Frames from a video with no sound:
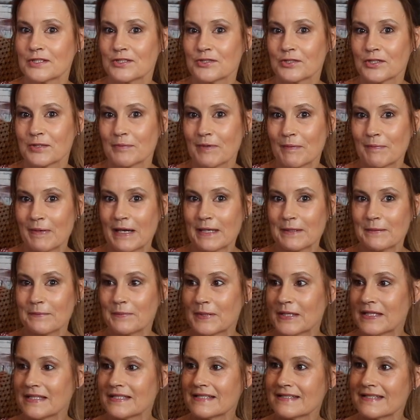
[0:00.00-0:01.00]
show you my pattern
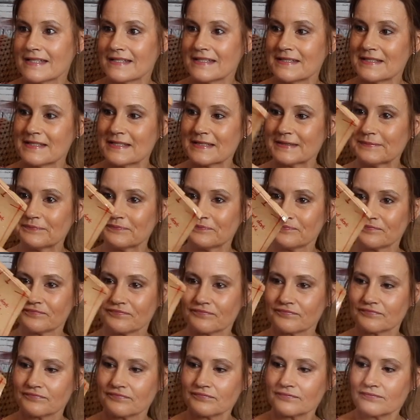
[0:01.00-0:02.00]
pieces
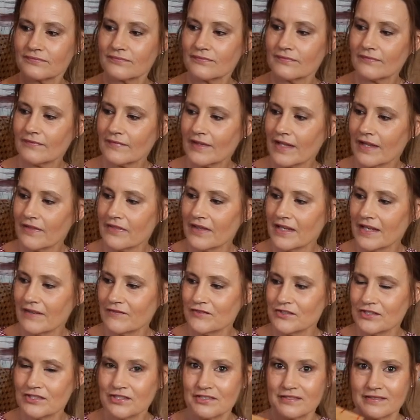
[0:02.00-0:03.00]
that
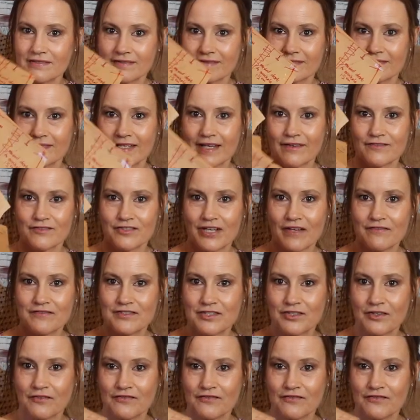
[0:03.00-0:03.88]
I've drafted.